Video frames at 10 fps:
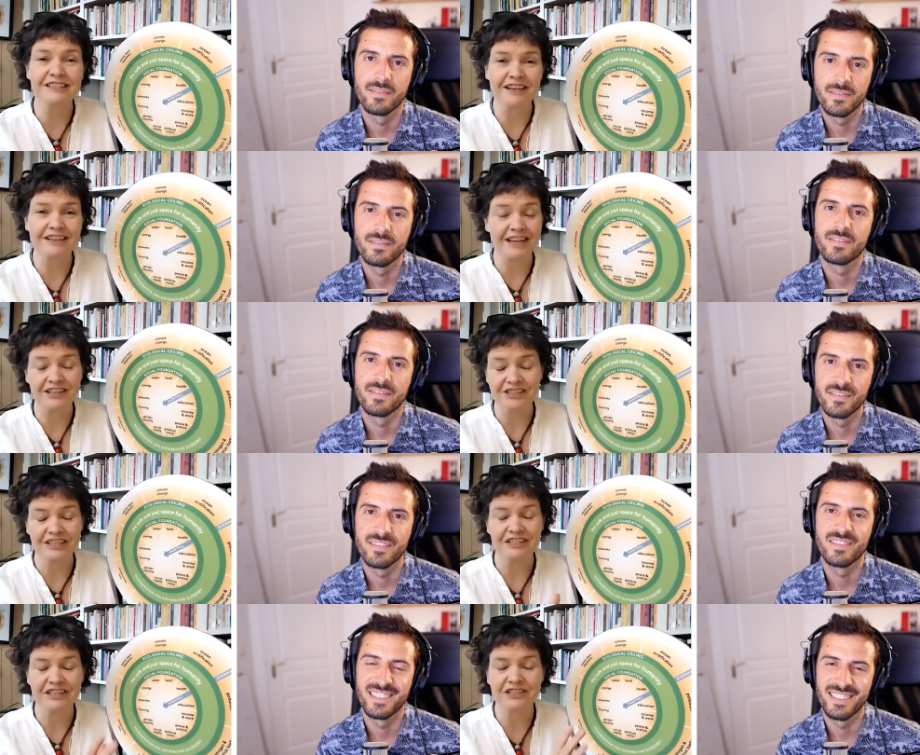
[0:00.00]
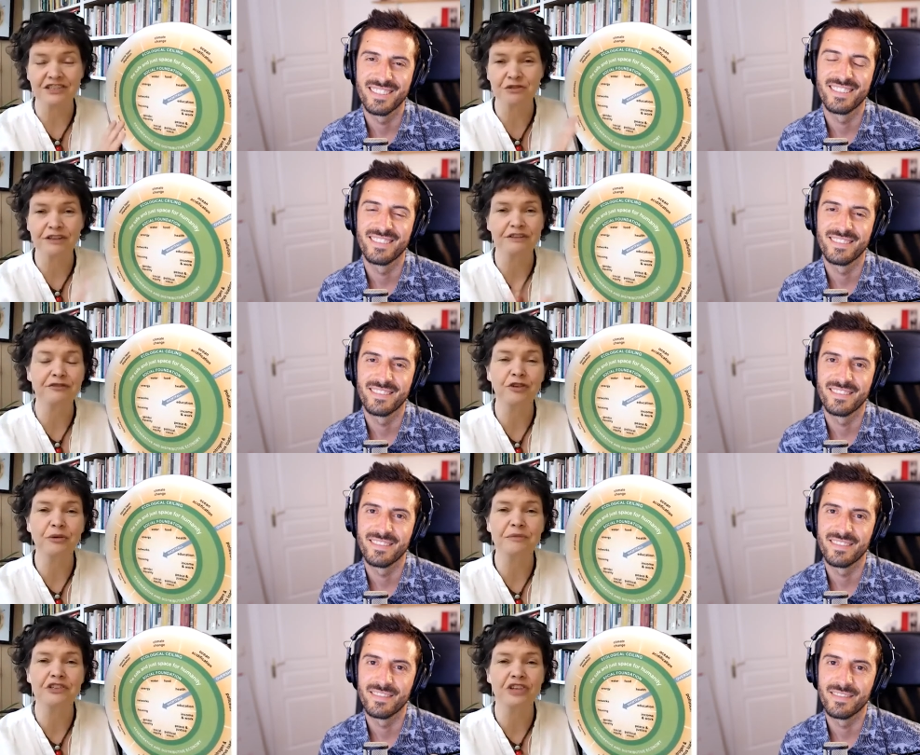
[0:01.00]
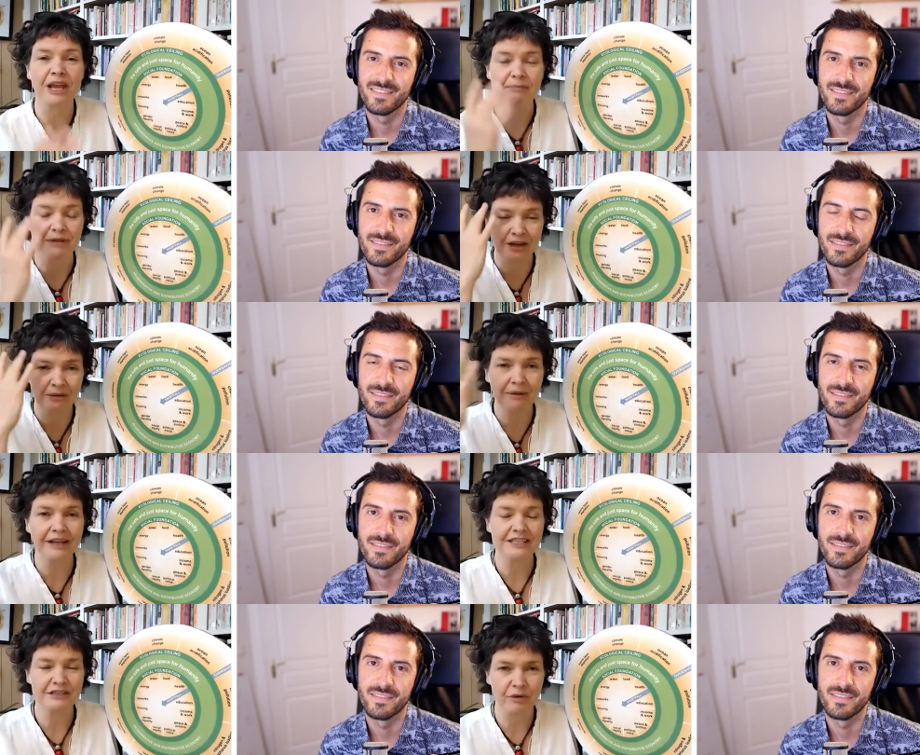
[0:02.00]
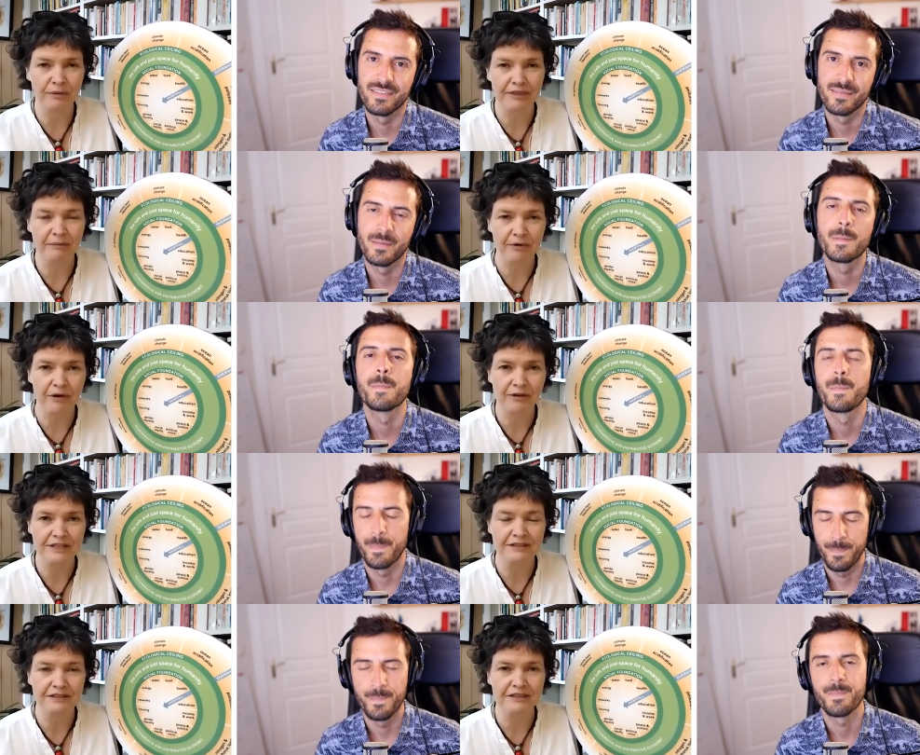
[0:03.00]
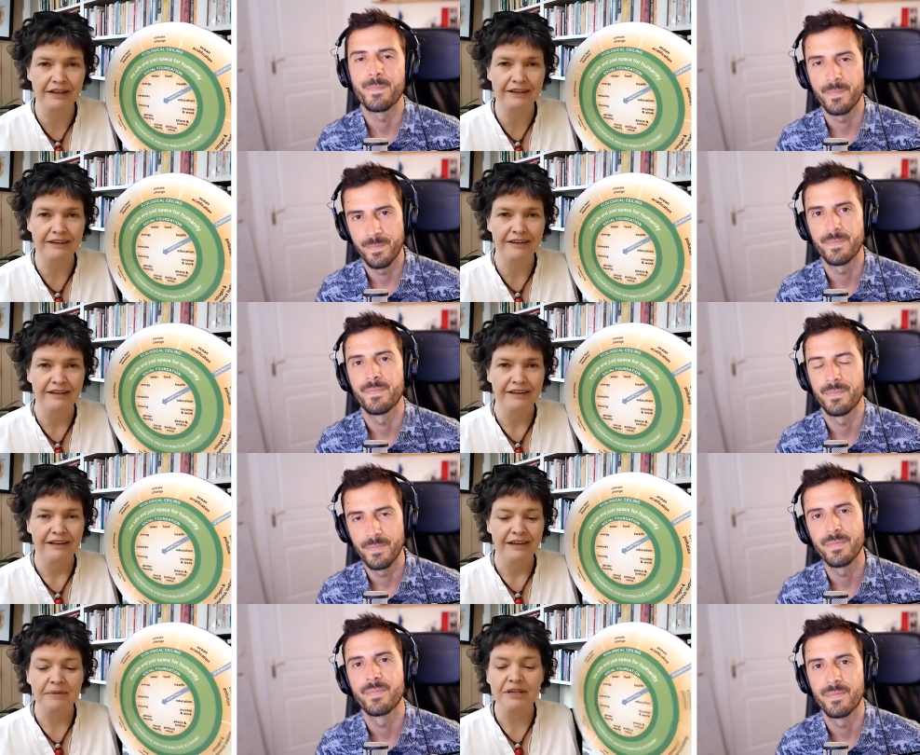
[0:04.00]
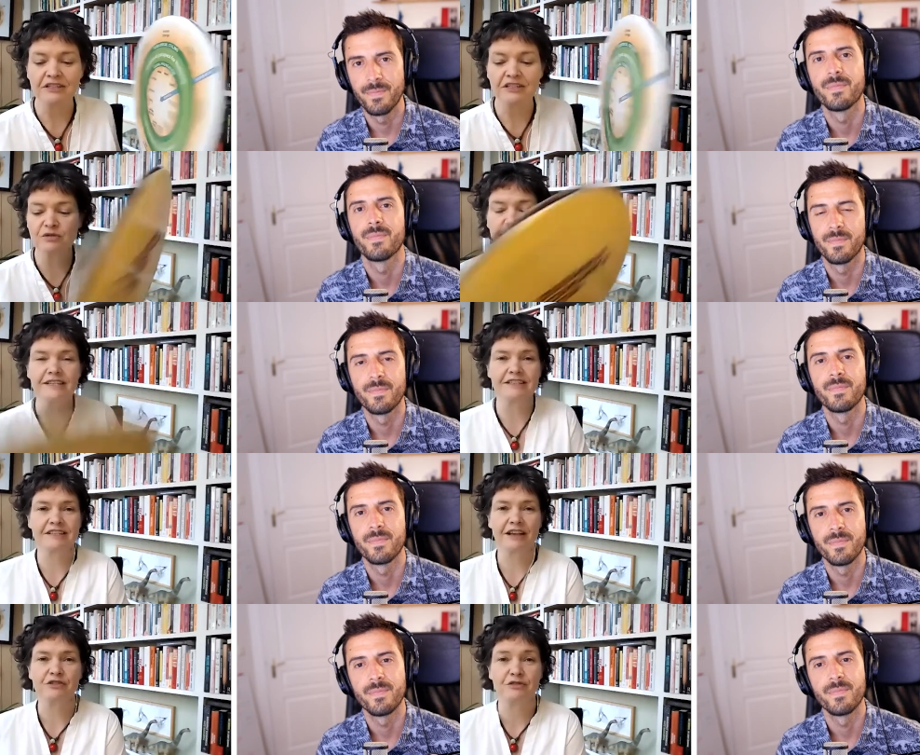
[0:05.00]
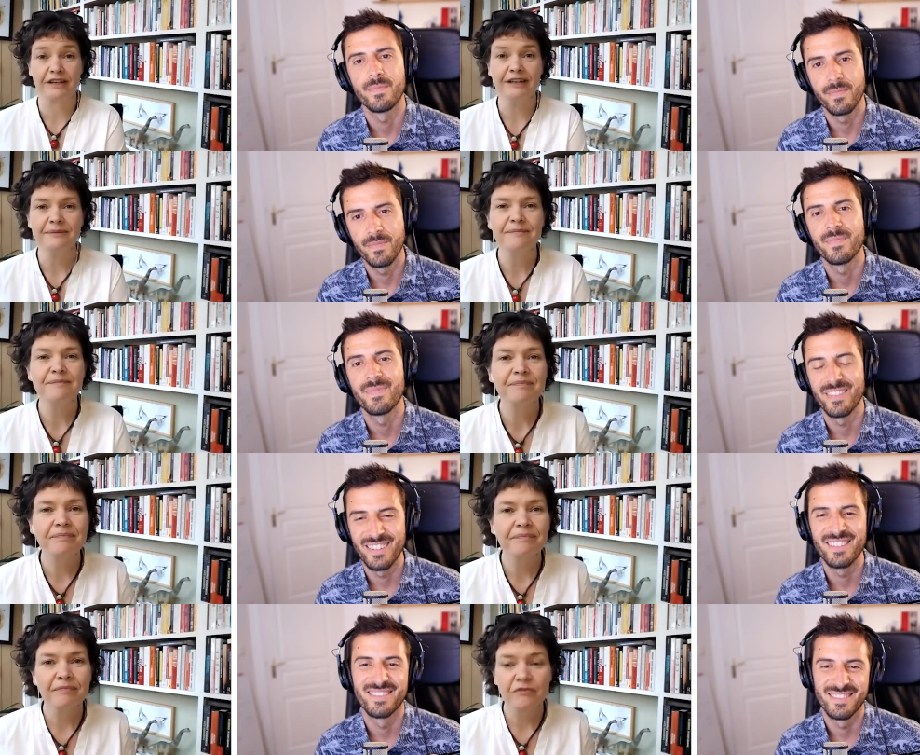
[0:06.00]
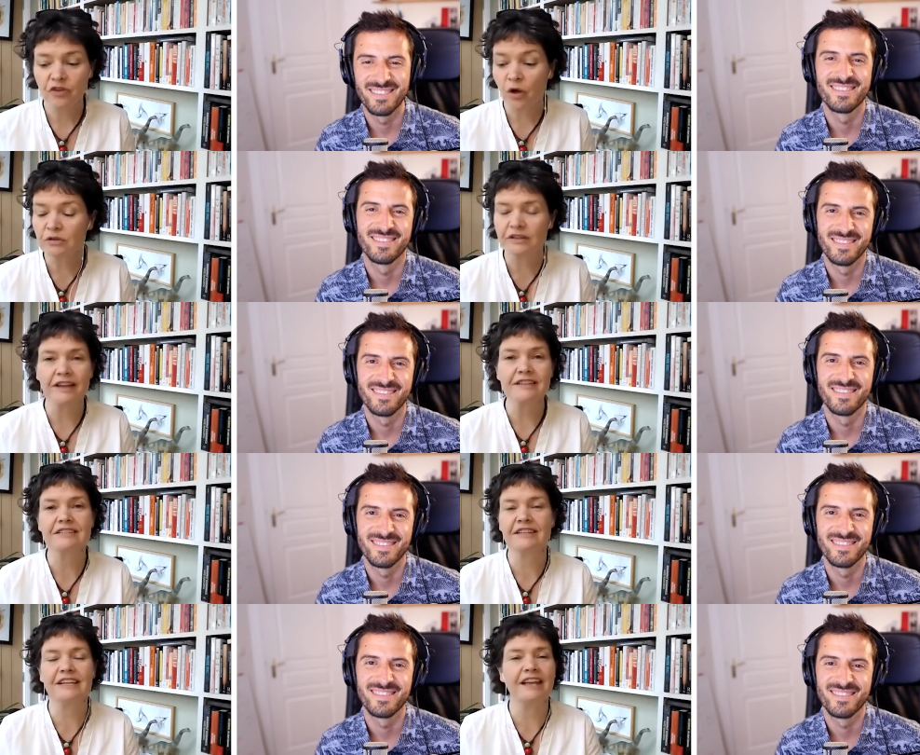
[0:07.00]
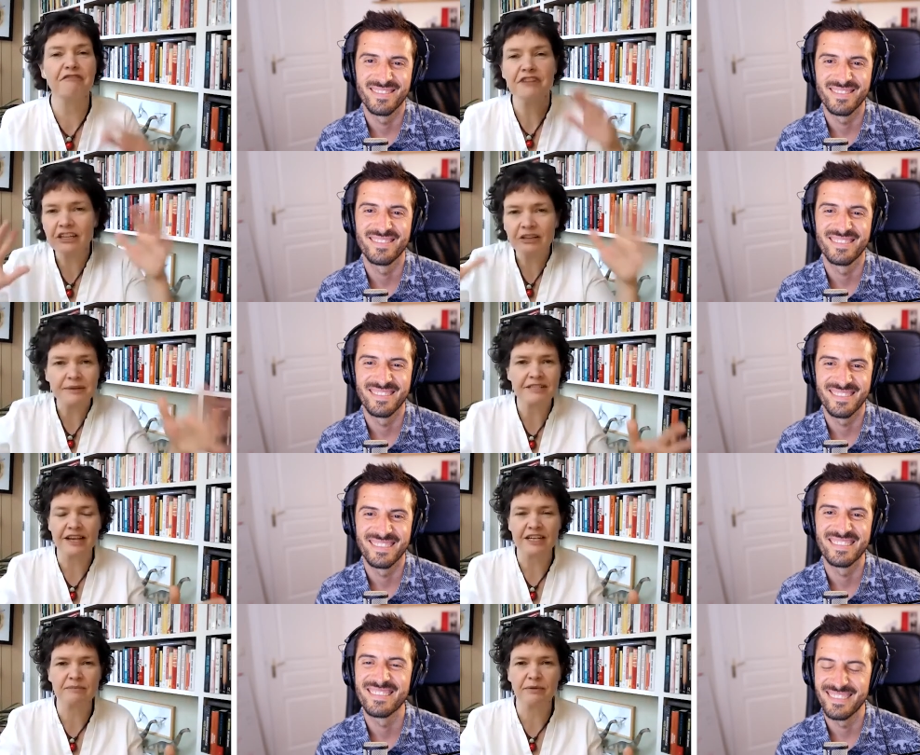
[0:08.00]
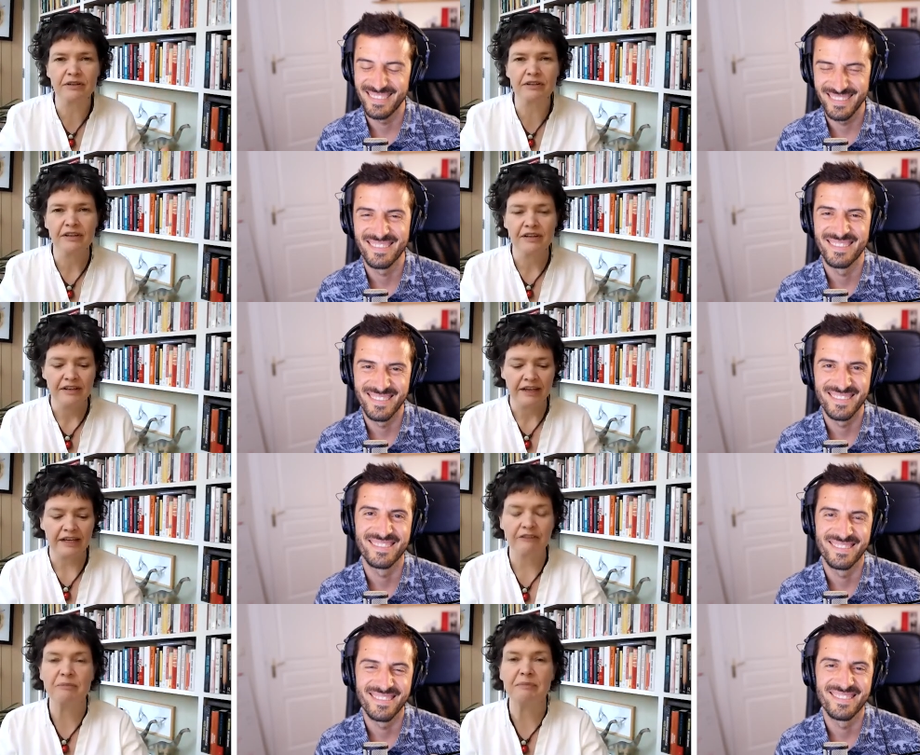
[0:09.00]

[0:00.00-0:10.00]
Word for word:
Speaker 1: it does actually is, is transform the shape in our minds of what we think progress looks like. Because the twentieth century told us in every economics textbook and every